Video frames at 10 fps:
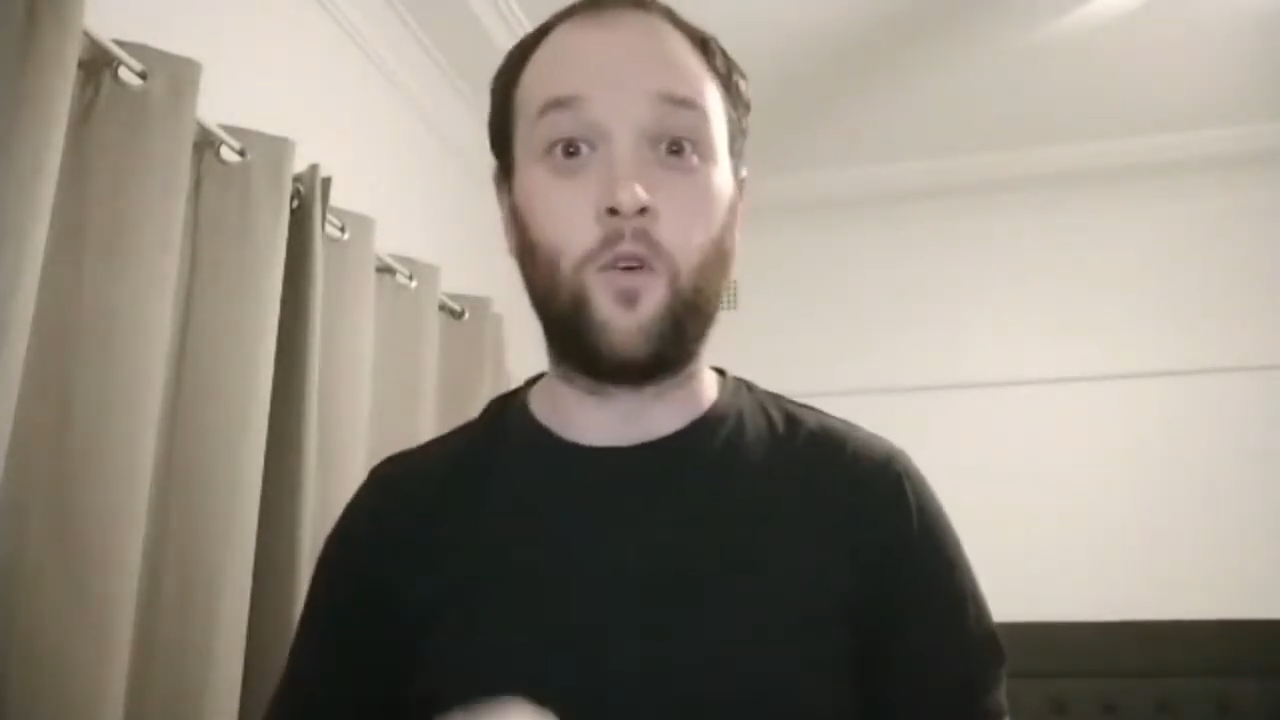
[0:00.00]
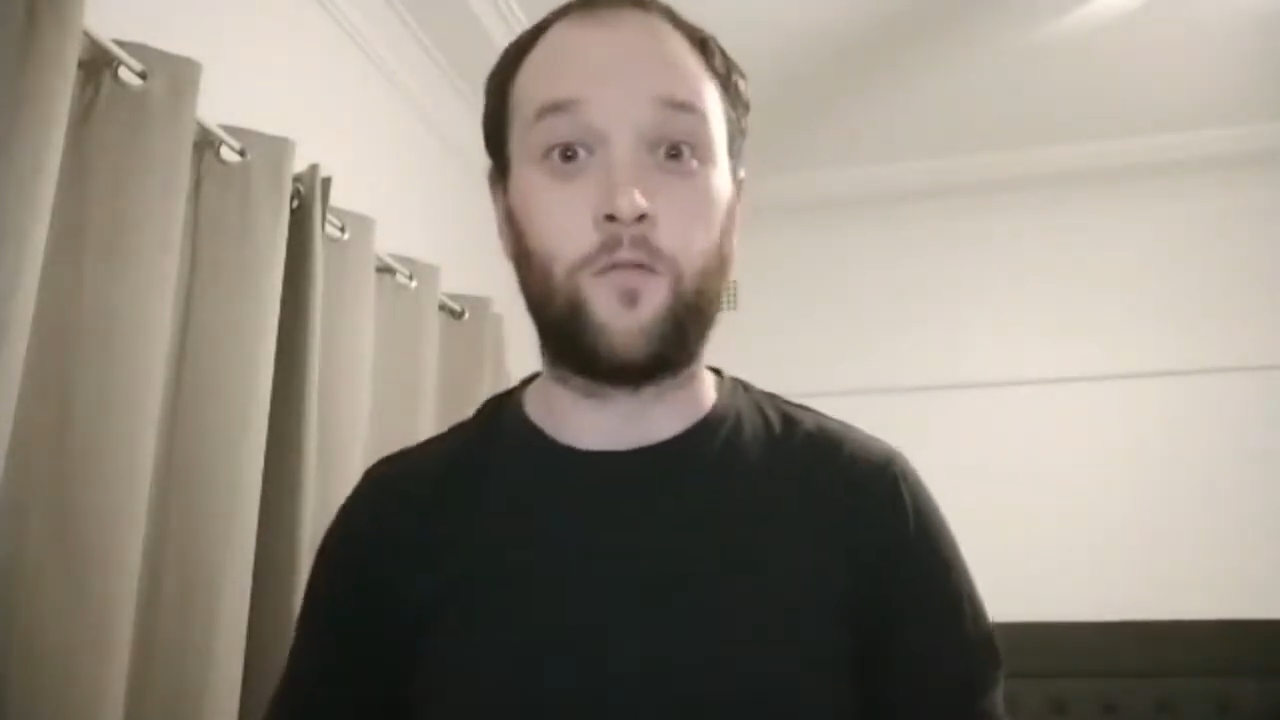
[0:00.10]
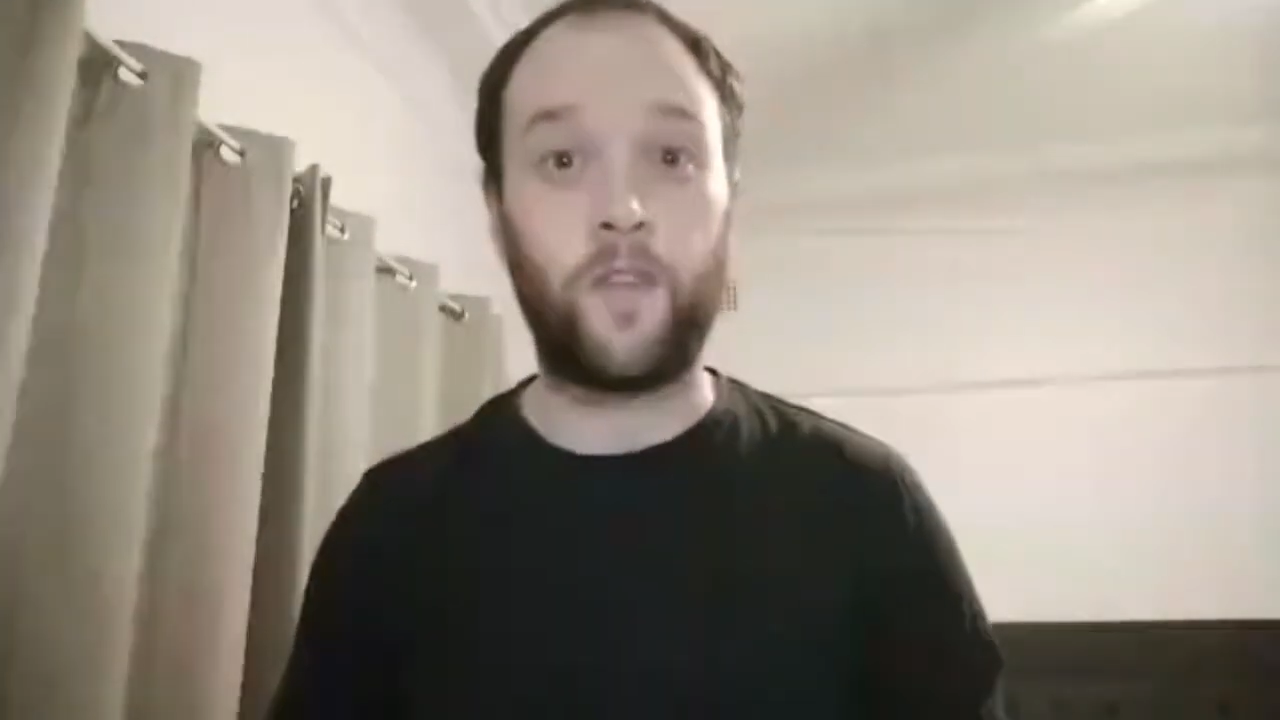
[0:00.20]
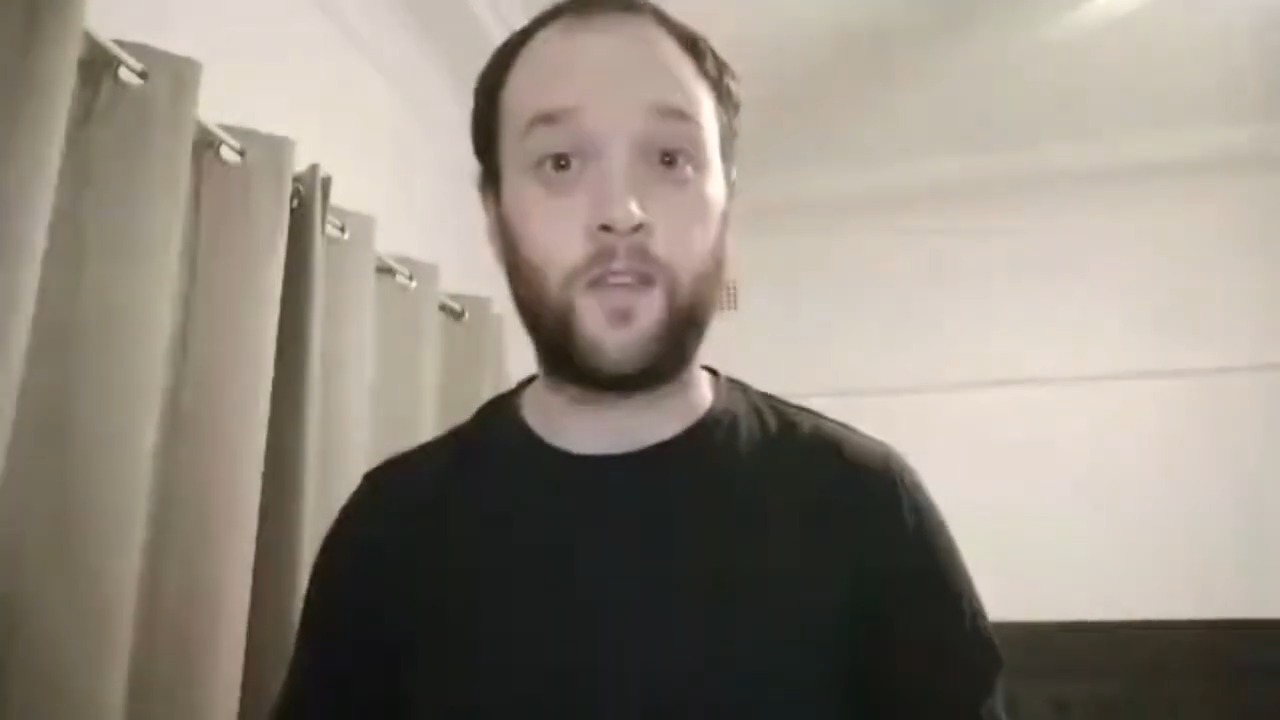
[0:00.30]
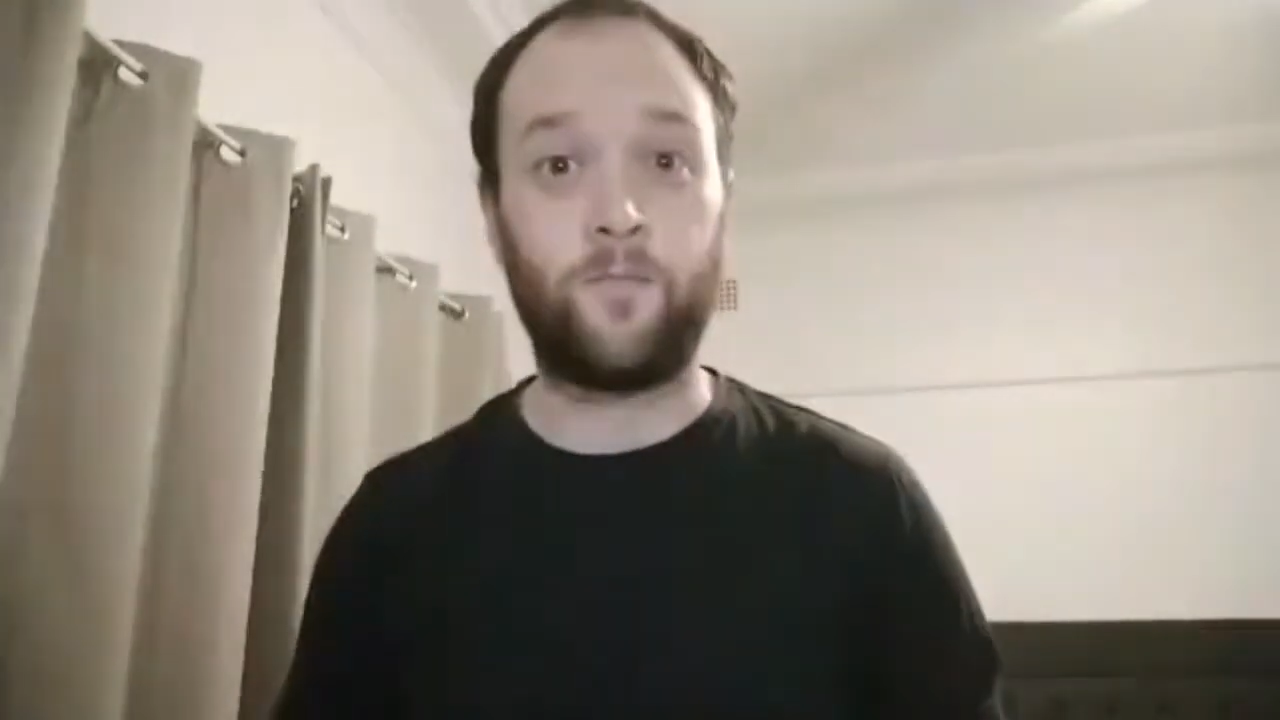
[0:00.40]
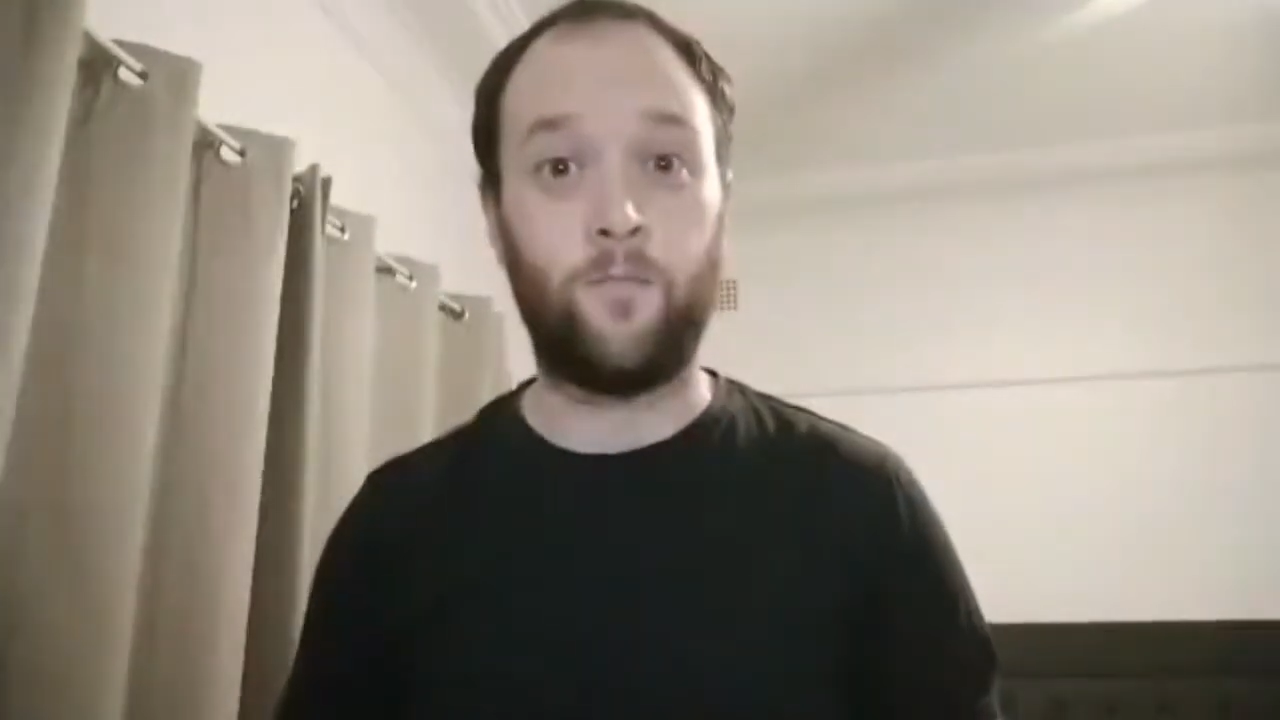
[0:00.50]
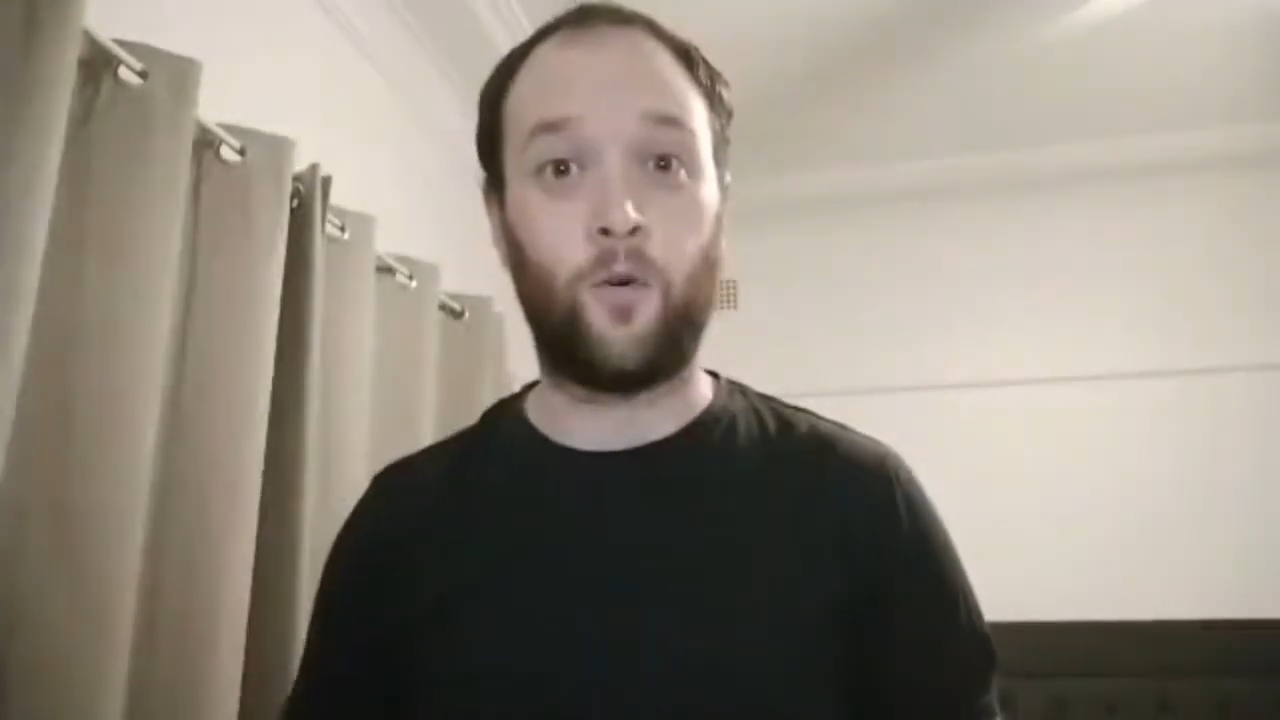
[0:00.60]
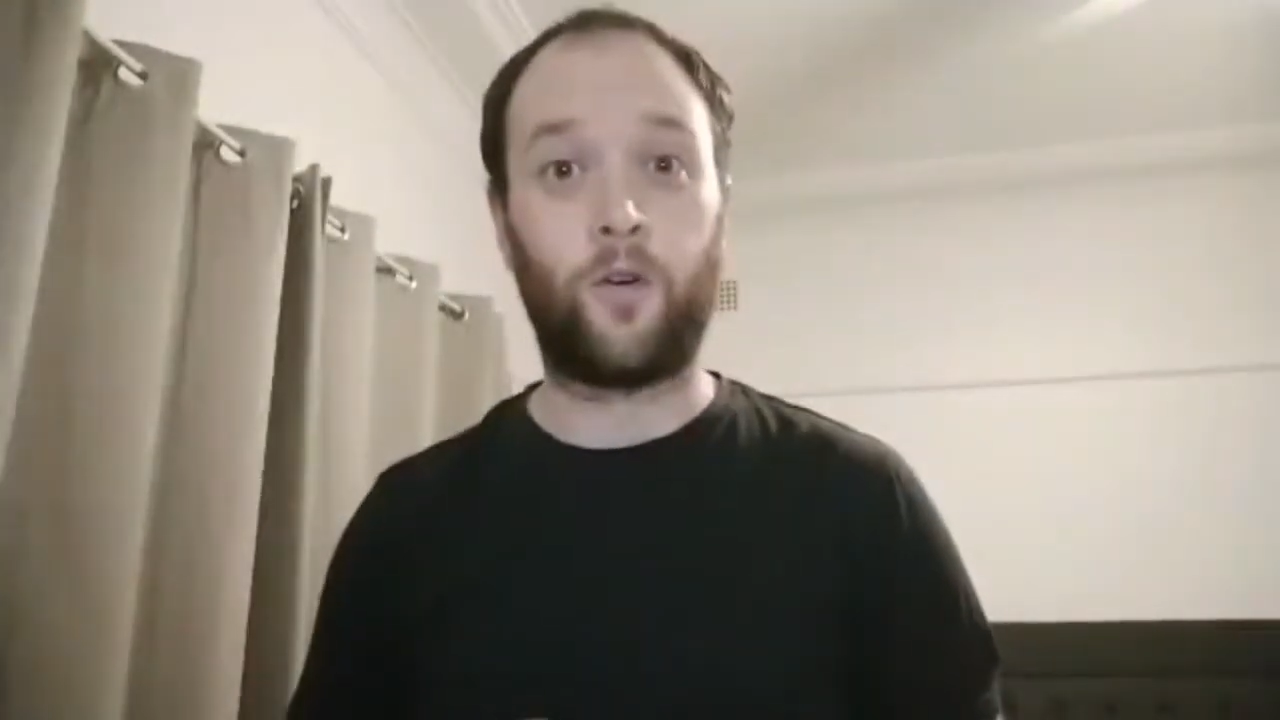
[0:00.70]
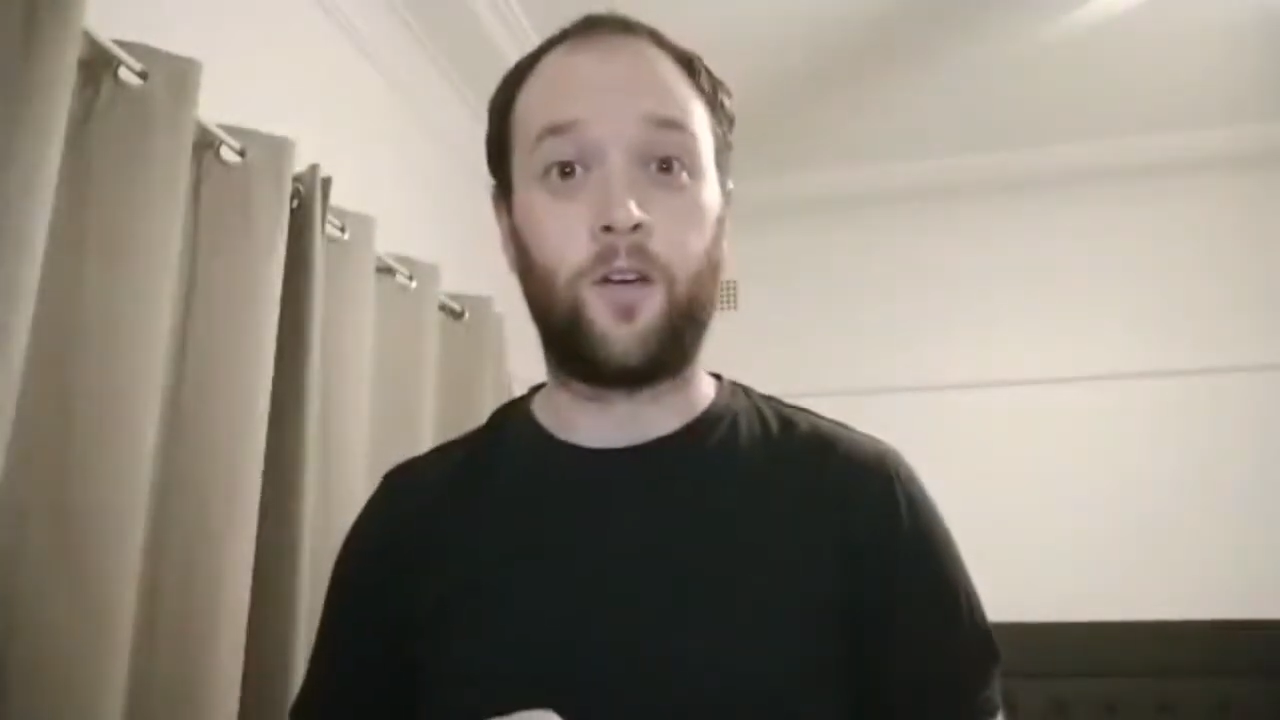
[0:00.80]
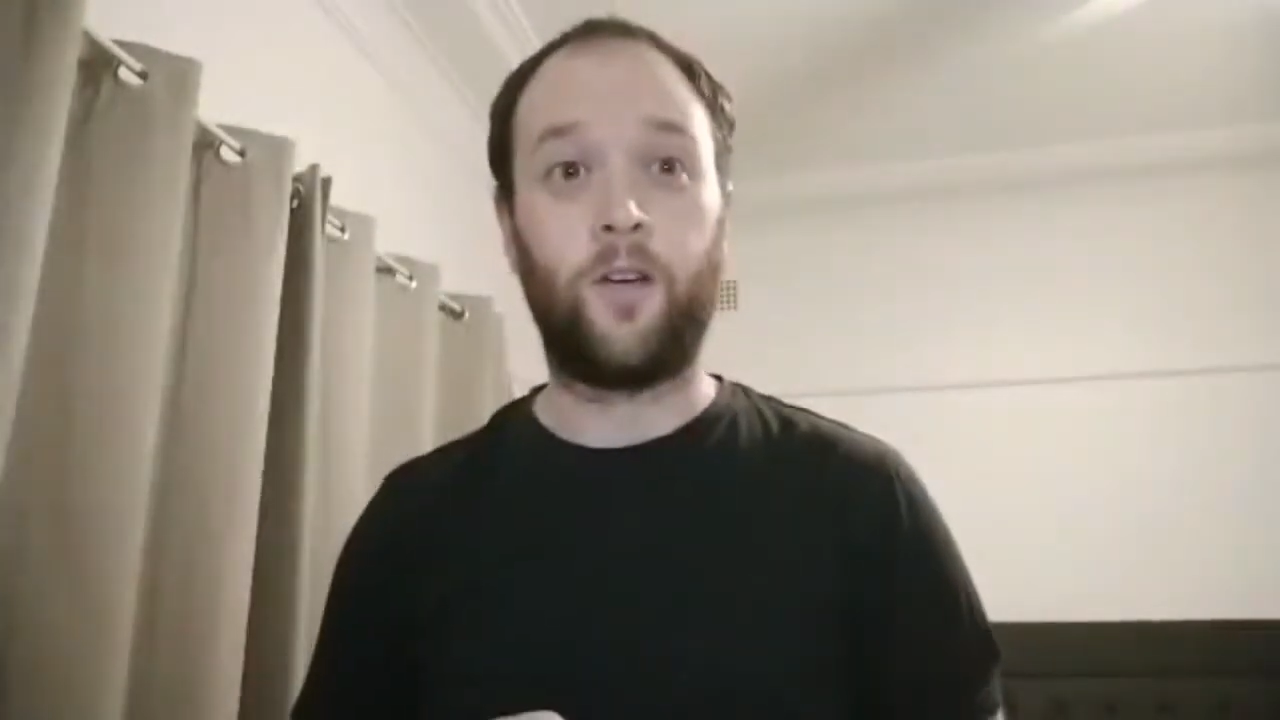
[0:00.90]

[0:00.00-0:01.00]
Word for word: of this book,